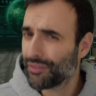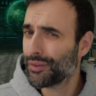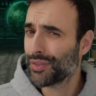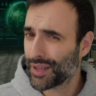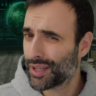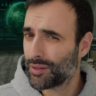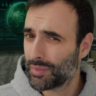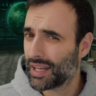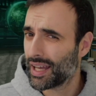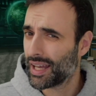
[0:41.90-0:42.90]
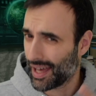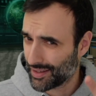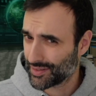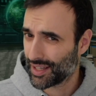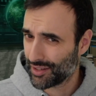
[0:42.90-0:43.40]
you ever think you'd be
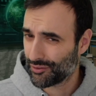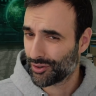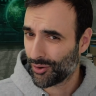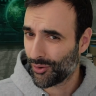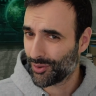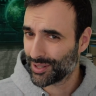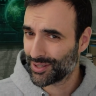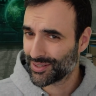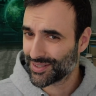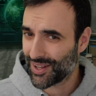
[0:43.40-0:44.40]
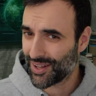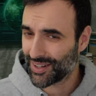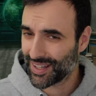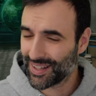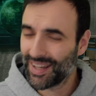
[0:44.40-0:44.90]
asking for coal in your
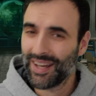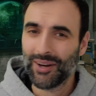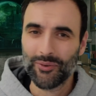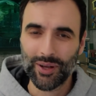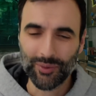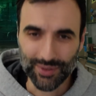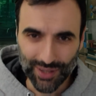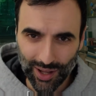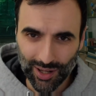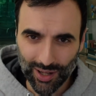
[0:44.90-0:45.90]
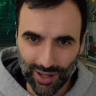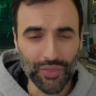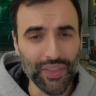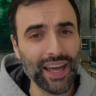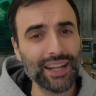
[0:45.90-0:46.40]
stocking? Well, we'll talk
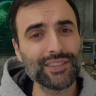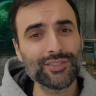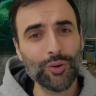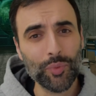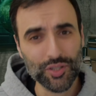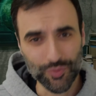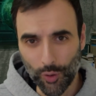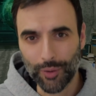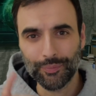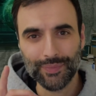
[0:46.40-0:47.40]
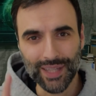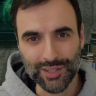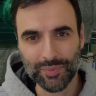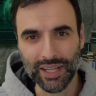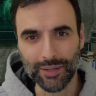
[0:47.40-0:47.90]
about that and so much more.
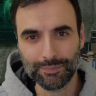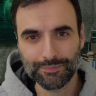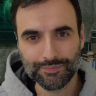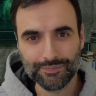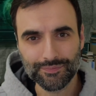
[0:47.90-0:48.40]
Let's begin.